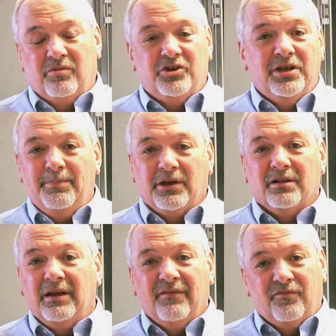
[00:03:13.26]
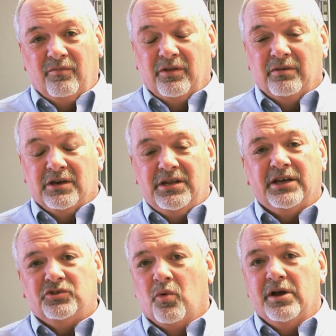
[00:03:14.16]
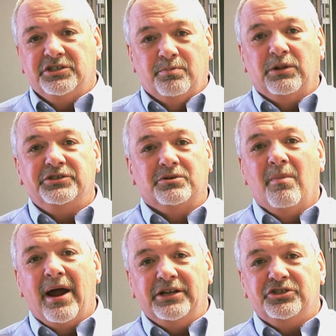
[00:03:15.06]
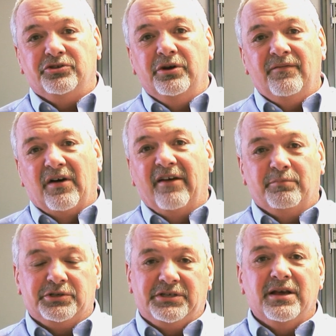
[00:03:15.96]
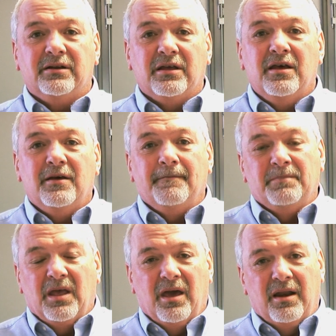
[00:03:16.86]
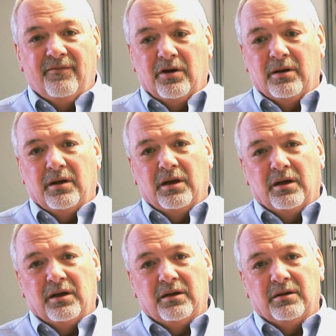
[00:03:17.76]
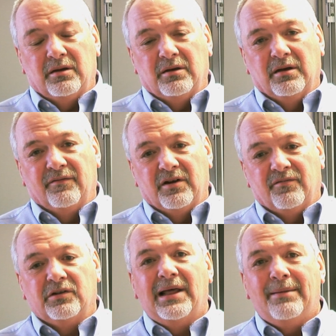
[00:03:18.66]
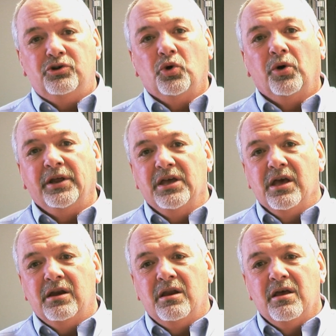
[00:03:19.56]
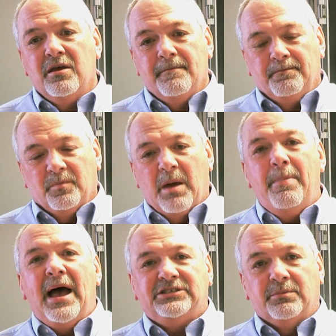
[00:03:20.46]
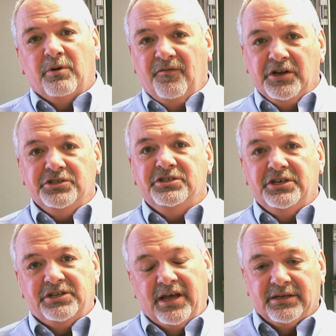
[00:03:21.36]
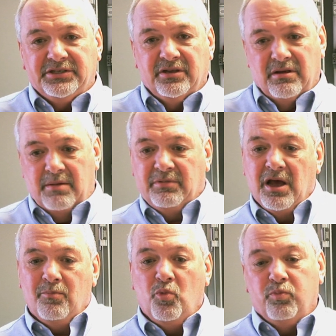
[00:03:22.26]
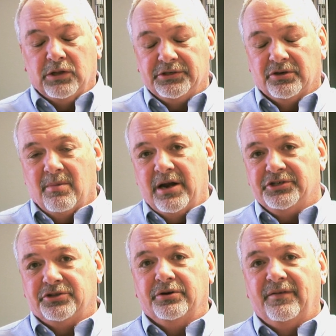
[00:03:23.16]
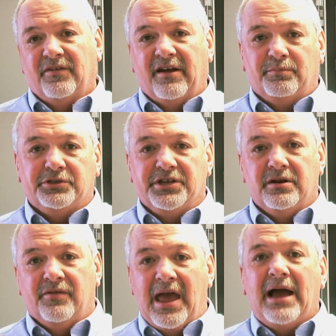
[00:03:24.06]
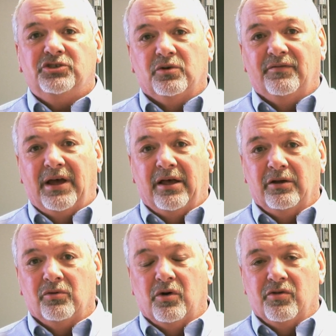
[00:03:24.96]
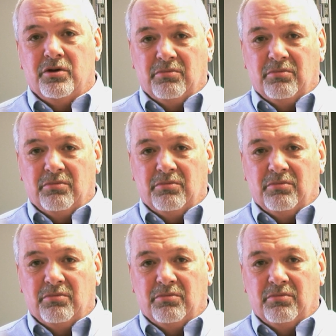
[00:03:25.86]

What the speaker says: Typically, if the test runs plus or minus 35%, and if a laboratory can pass a proficiency test and come plus or minus 35% of the actual value or the